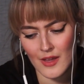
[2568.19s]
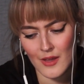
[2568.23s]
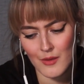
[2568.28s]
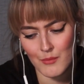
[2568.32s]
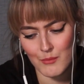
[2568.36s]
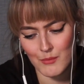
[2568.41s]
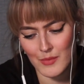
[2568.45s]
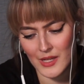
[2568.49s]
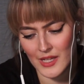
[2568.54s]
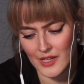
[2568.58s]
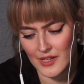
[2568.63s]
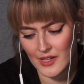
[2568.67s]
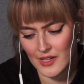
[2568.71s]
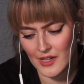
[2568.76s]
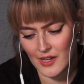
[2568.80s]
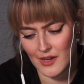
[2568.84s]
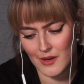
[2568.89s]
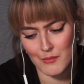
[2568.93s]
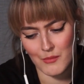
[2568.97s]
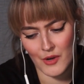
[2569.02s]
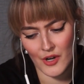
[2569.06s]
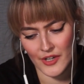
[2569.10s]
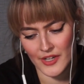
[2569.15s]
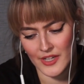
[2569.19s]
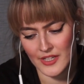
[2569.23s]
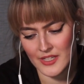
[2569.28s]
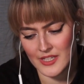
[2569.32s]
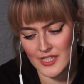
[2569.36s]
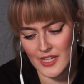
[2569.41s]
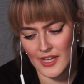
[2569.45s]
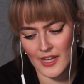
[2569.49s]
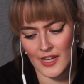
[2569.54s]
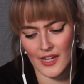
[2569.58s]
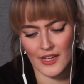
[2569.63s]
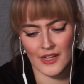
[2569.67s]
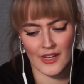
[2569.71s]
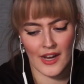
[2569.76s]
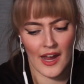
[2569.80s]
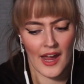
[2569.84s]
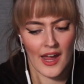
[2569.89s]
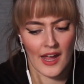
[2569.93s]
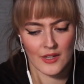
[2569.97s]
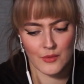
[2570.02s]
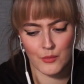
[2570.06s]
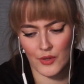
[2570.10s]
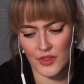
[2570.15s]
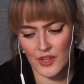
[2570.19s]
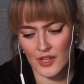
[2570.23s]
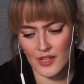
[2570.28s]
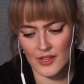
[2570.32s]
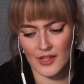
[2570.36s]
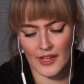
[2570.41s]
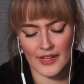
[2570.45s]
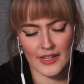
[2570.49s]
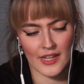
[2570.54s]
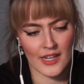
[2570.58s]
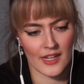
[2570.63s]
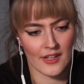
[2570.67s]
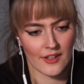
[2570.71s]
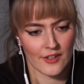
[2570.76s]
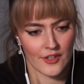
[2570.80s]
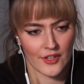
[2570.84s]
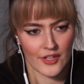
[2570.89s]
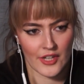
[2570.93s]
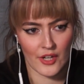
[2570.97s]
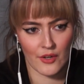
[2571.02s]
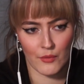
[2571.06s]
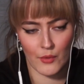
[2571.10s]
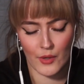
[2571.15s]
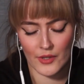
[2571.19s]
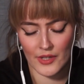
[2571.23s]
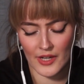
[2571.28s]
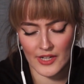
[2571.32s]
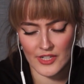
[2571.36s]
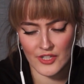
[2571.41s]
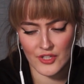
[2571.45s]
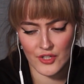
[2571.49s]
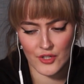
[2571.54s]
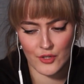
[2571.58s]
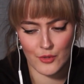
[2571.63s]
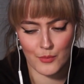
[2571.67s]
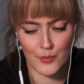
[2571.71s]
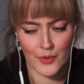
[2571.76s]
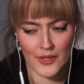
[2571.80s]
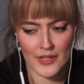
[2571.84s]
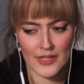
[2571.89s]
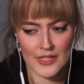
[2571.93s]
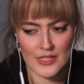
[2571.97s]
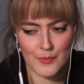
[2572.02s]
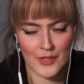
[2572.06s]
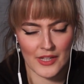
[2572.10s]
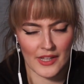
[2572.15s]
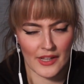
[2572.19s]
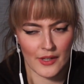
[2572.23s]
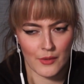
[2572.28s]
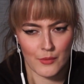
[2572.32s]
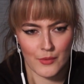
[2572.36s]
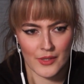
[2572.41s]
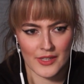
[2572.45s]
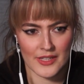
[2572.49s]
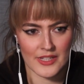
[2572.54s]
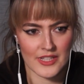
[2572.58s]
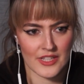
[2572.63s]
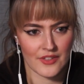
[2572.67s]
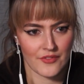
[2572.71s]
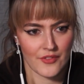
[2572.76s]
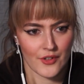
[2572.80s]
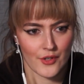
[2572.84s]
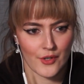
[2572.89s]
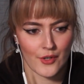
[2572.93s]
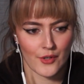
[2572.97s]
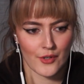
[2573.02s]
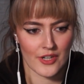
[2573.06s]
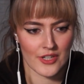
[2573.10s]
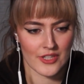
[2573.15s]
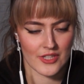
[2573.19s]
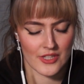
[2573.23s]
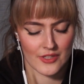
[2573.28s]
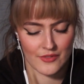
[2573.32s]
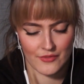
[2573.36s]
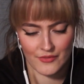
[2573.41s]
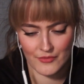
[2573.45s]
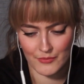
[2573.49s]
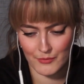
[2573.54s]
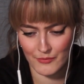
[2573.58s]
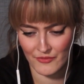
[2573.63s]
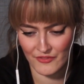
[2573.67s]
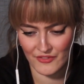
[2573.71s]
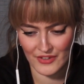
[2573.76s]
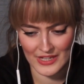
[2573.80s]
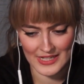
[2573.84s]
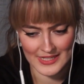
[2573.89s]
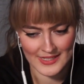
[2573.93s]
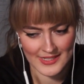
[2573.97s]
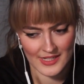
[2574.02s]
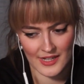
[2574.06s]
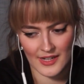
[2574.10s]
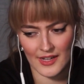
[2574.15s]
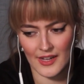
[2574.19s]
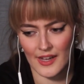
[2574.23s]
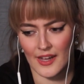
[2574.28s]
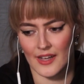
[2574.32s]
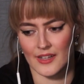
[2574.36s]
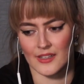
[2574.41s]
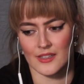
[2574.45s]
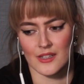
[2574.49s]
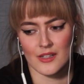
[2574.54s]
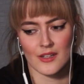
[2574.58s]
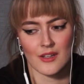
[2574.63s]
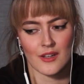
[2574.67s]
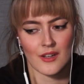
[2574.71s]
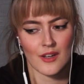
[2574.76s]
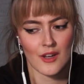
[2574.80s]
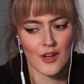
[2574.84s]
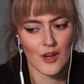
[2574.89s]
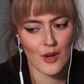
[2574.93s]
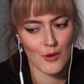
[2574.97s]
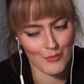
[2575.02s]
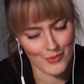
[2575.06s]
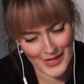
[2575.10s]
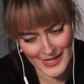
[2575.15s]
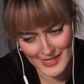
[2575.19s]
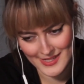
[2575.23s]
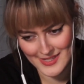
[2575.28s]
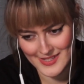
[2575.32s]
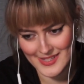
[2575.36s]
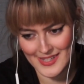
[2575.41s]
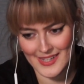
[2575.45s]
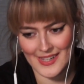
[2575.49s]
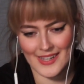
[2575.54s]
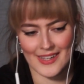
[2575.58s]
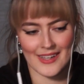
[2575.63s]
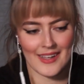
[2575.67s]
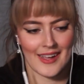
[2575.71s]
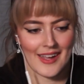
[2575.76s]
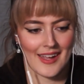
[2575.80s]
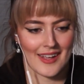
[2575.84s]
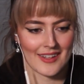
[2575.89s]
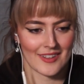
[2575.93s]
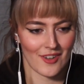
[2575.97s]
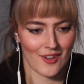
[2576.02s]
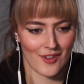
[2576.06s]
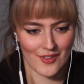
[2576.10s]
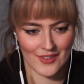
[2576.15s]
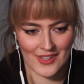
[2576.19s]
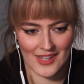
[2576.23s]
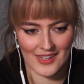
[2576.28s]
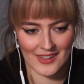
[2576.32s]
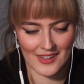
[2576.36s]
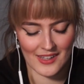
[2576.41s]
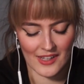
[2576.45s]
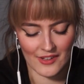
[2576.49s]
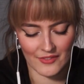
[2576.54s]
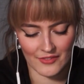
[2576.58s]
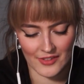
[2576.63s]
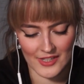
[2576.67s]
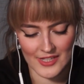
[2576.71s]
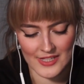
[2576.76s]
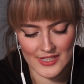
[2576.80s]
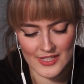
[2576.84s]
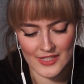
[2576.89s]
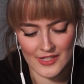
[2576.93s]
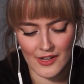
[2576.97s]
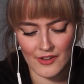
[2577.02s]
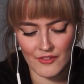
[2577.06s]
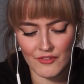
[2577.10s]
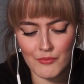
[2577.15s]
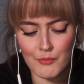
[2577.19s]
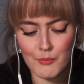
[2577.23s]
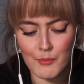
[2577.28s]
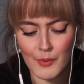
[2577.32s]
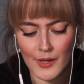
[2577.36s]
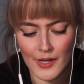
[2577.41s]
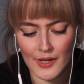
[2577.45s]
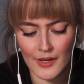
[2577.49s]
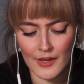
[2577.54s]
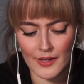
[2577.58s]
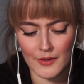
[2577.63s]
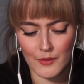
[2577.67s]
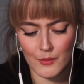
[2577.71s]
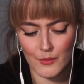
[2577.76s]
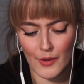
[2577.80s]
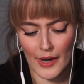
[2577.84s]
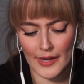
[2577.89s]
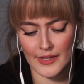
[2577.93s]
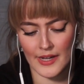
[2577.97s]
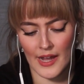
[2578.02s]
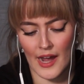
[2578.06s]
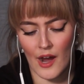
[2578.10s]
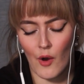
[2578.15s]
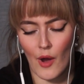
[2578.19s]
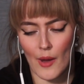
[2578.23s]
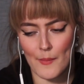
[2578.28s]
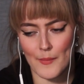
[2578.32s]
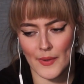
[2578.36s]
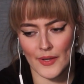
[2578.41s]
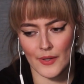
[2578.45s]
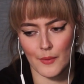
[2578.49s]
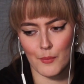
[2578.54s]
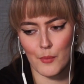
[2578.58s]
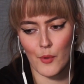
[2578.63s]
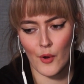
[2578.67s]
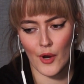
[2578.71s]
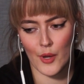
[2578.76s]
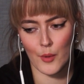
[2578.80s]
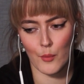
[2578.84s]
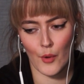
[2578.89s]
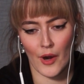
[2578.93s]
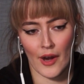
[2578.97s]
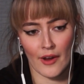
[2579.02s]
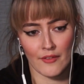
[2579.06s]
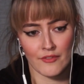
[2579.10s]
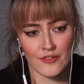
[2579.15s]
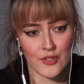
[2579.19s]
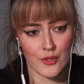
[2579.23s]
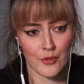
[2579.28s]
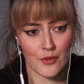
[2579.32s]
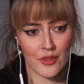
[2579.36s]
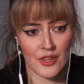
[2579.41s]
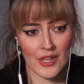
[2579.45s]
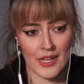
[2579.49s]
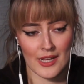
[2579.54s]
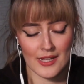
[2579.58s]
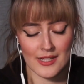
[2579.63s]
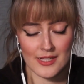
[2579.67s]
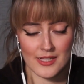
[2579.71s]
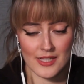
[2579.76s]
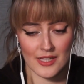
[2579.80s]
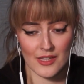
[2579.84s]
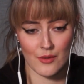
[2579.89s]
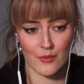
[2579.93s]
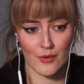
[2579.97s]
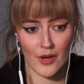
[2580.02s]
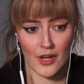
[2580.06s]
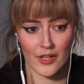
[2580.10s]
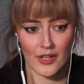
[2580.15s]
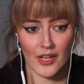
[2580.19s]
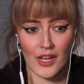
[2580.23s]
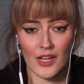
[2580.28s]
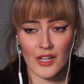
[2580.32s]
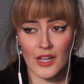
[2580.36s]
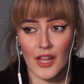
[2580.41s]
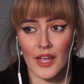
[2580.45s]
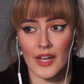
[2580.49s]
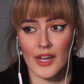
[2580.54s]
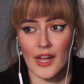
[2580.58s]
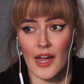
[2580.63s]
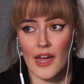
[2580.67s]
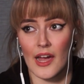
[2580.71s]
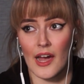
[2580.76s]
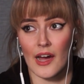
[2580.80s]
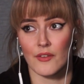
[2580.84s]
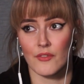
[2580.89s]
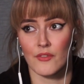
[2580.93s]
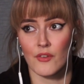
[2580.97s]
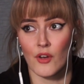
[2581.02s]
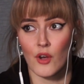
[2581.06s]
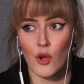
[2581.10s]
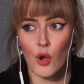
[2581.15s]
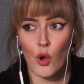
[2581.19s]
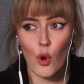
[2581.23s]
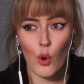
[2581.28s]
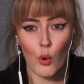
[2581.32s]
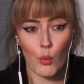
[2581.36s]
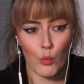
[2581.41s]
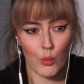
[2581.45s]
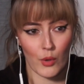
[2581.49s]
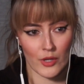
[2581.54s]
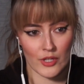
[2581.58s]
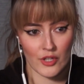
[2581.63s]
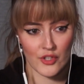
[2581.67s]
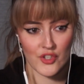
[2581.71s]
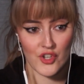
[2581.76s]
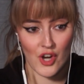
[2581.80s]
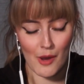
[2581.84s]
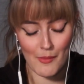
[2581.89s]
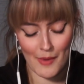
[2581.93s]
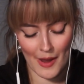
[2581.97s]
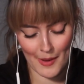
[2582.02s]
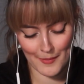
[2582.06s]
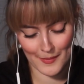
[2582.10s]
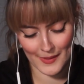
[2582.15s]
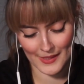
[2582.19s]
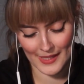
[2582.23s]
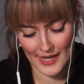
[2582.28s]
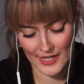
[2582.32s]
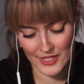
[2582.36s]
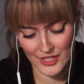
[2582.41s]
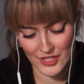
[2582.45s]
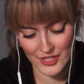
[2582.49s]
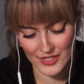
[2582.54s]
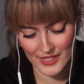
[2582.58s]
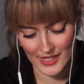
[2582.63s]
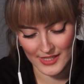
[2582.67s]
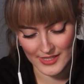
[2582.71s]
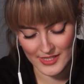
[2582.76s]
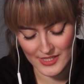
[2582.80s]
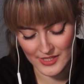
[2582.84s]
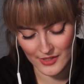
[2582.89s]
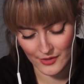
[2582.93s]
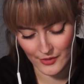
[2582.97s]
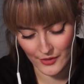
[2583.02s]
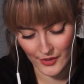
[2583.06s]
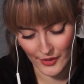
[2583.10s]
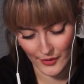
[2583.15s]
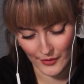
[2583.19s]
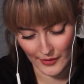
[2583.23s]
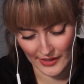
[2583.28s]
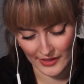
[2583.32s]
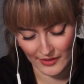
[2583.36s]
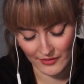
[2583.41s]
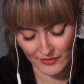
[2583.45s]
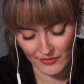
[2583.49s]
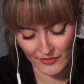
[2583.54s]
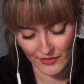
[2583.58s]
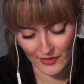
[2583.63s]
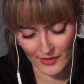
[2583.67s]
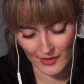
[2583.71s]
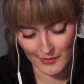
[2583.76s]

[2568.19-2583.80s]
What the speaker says: media marketing and within like e-learning and what I do. But it's been like really difficult because of visa and Brexit and all that lovely stuff. But right now I'm at a point where I have two things in the running. Like I have one job application that's still going for a